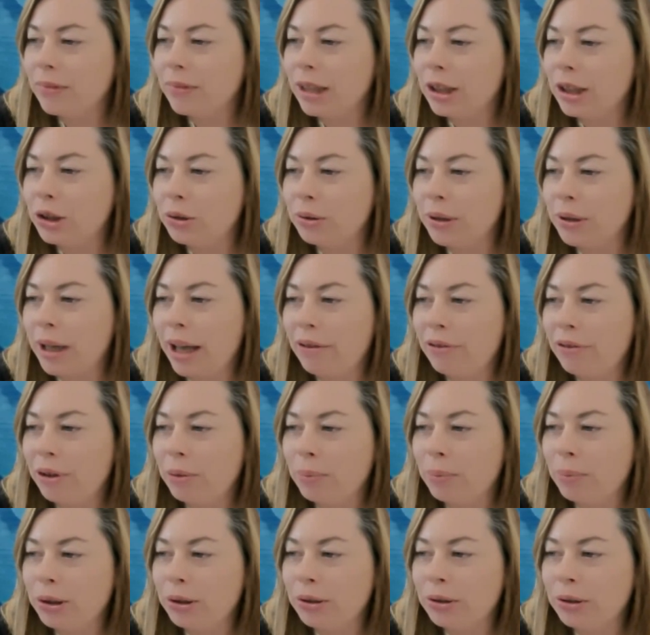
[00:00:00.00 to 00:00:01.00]
Did you have
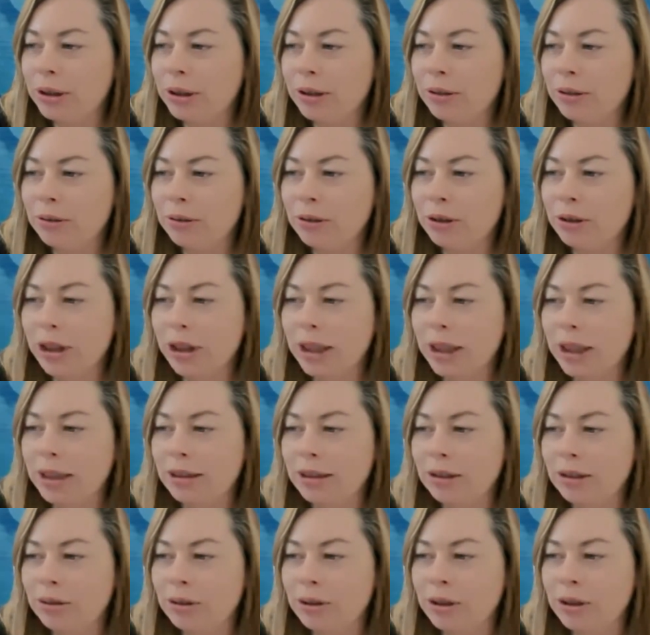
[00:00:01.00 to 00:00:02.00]
opportunity to share
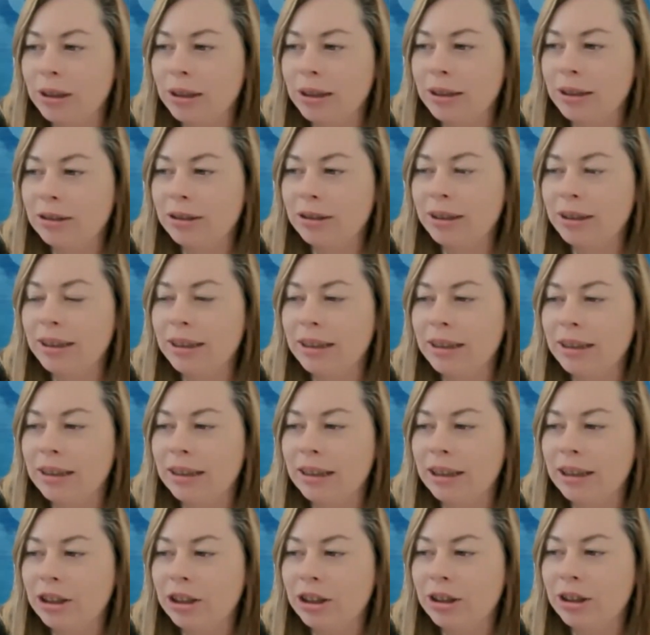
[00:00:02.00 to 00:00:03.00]
this ocean literacy
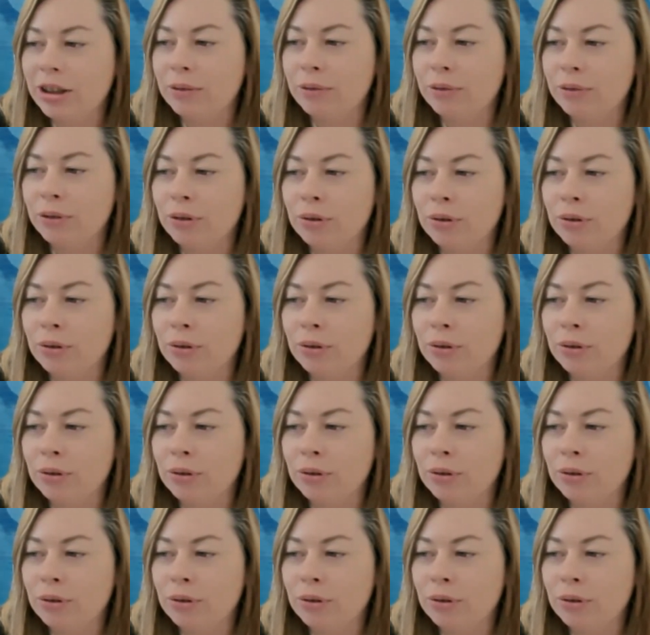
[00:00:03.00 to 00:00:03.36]
initiative